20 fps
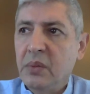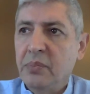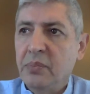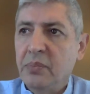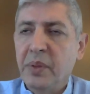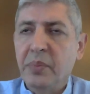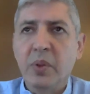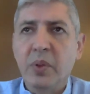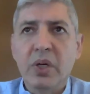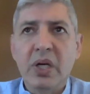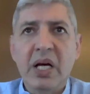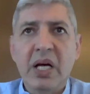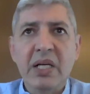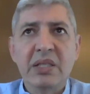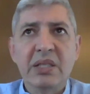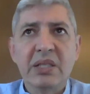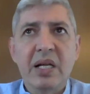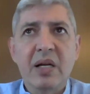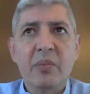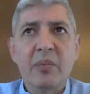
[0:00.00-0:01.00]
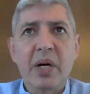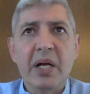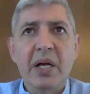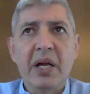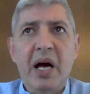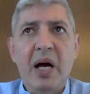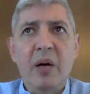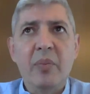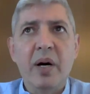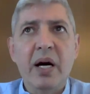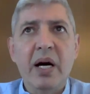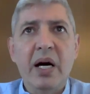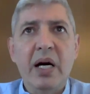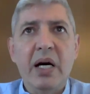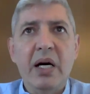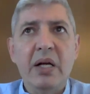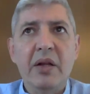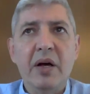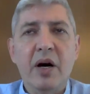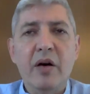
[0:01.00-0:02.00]
People like Salman
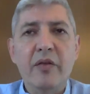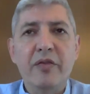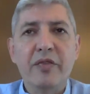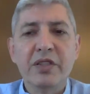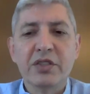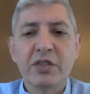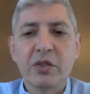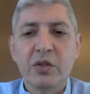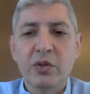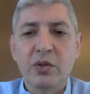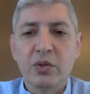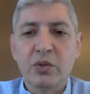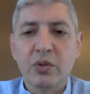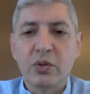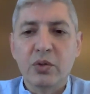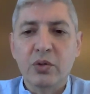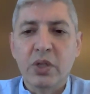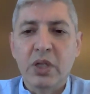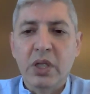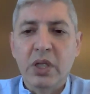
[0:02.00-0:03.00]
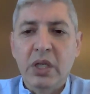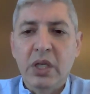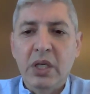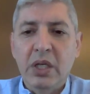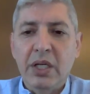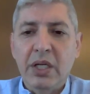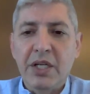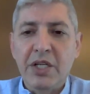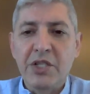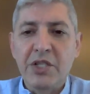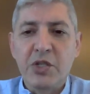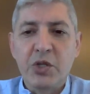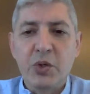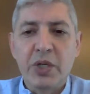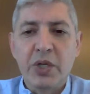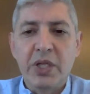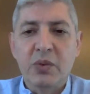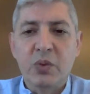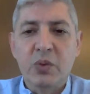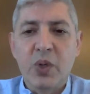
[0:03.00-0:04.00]
Habaqa, the officer who his
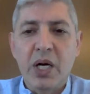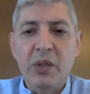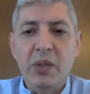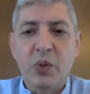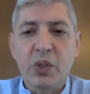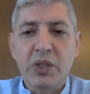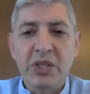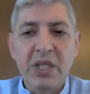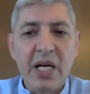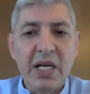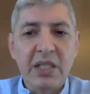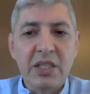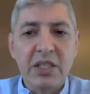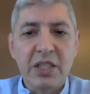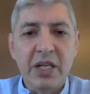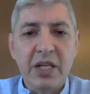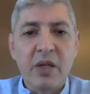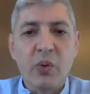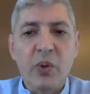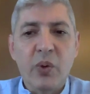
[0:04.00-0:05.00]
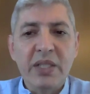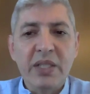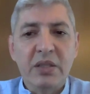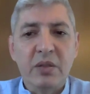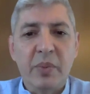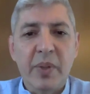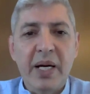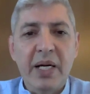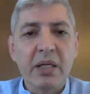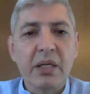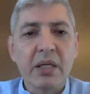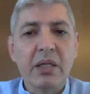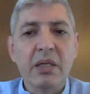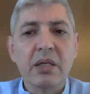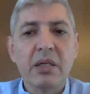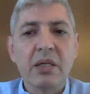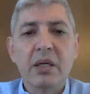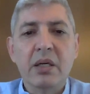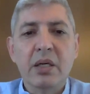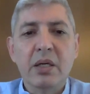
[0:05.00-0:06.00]
unit was actually in the West Bank,
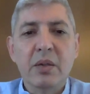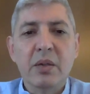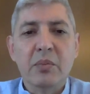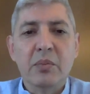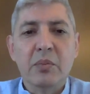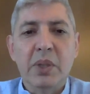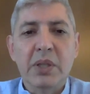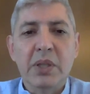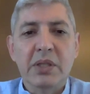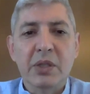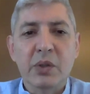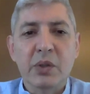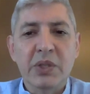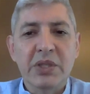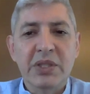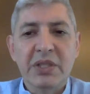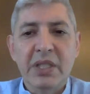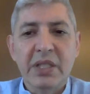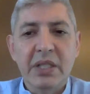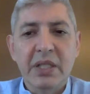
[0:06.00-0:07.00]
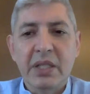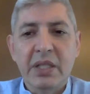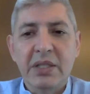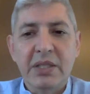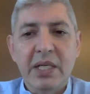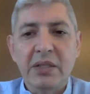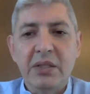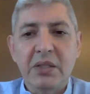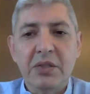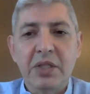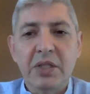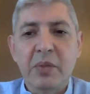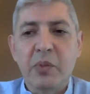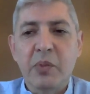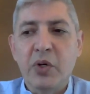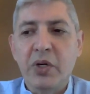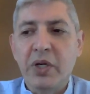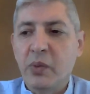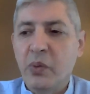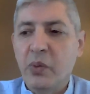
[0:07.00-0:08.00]
but he was sitting Saturday
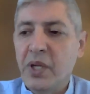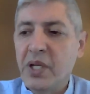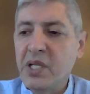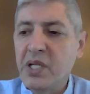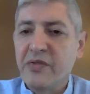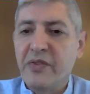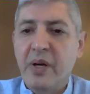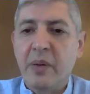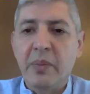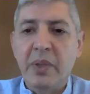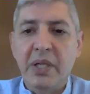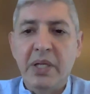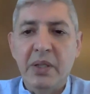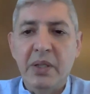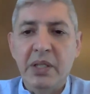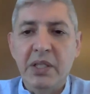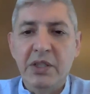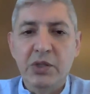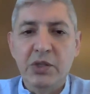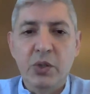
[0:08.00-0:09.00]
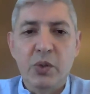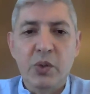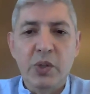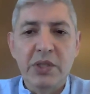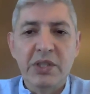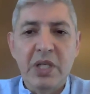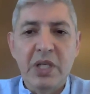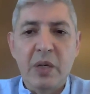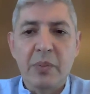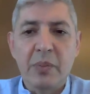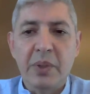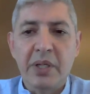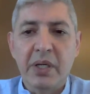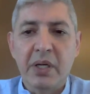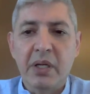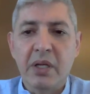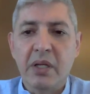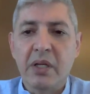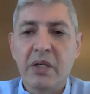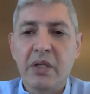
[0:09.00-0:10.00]
morning with his family. He saw what's happening
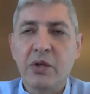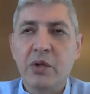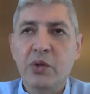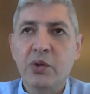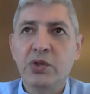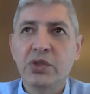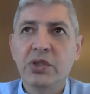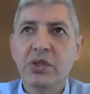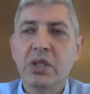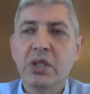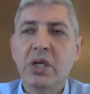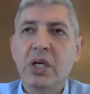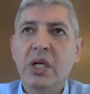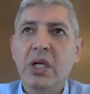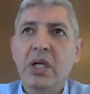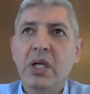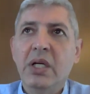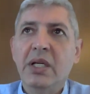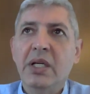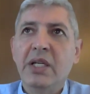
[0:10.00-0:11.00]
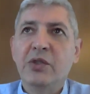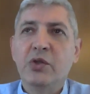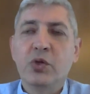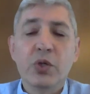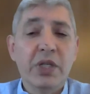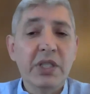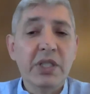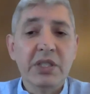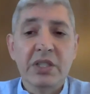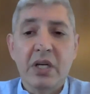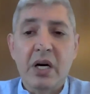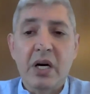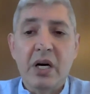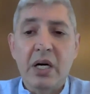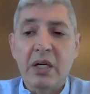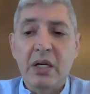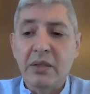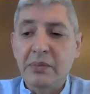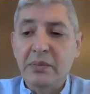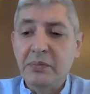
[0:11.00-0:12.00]
in the news. He took his
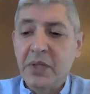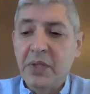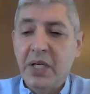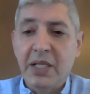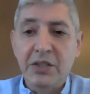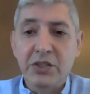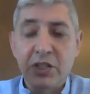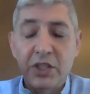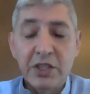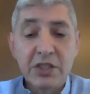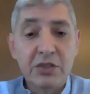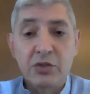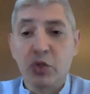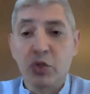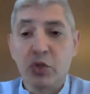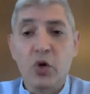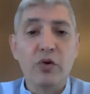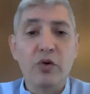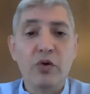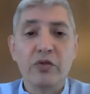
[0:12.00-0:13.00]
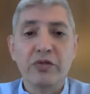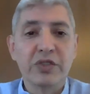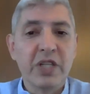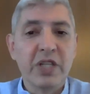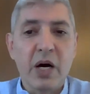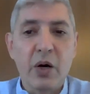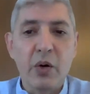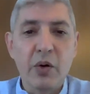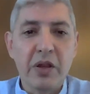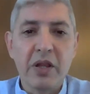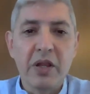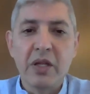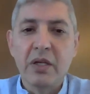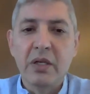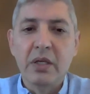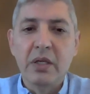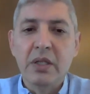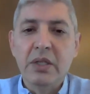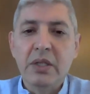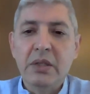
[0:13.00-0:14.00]
car and just drove south.
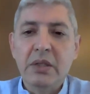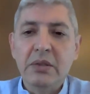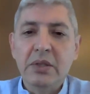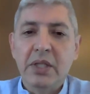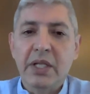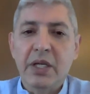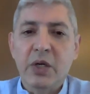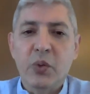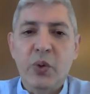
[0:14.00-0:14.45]
He